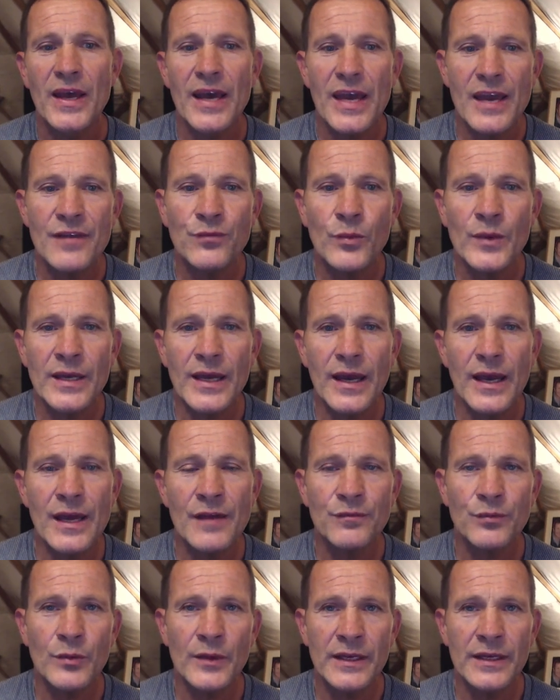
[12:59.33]
If
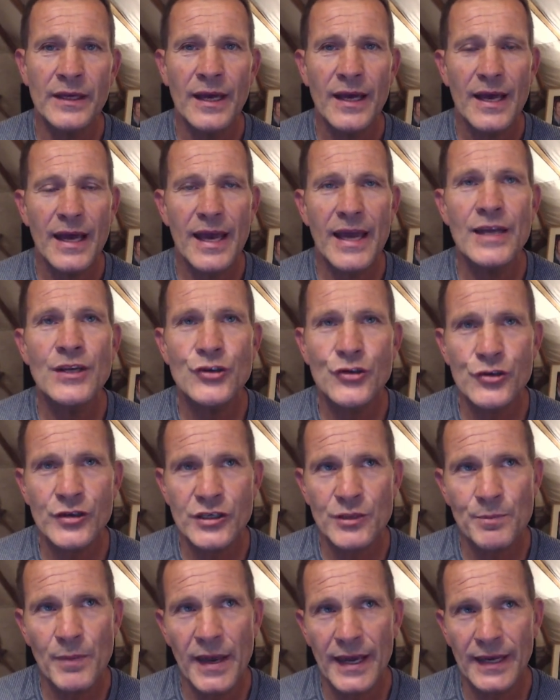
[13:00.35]
we
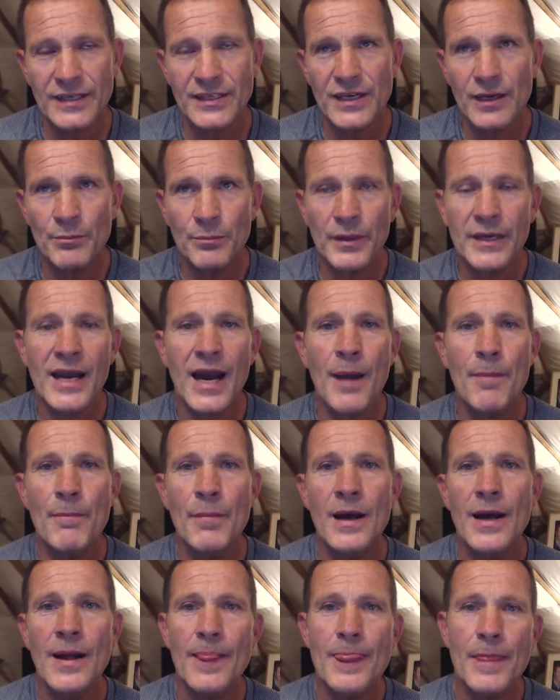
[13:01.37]
introspect and become
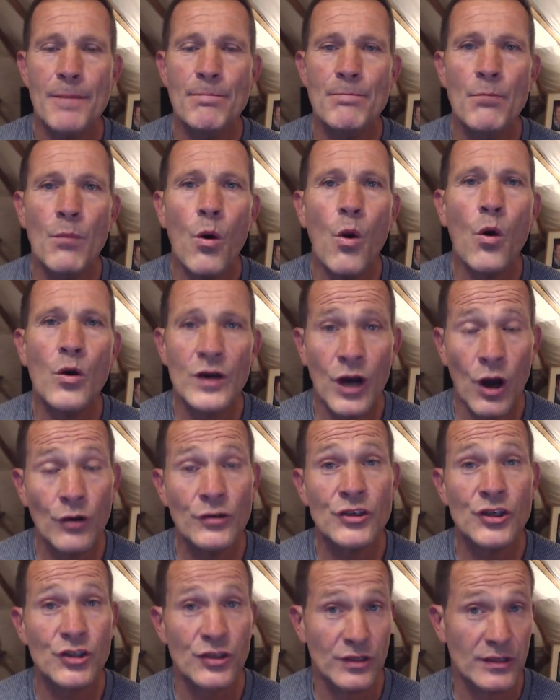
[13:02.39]
more
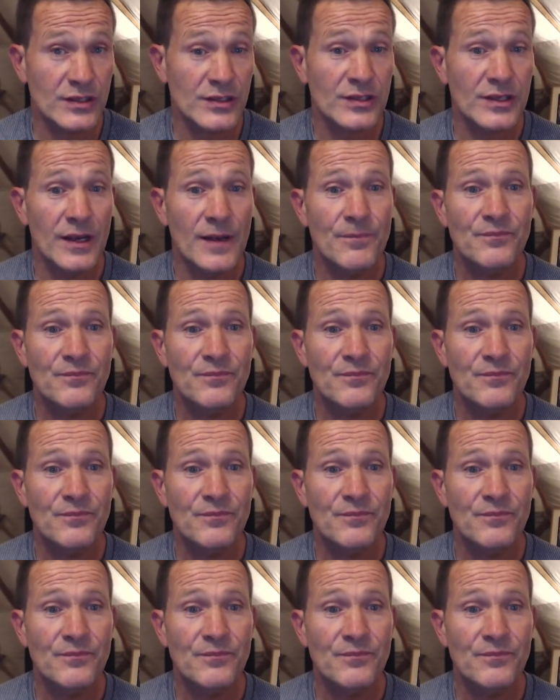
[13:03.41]
conscious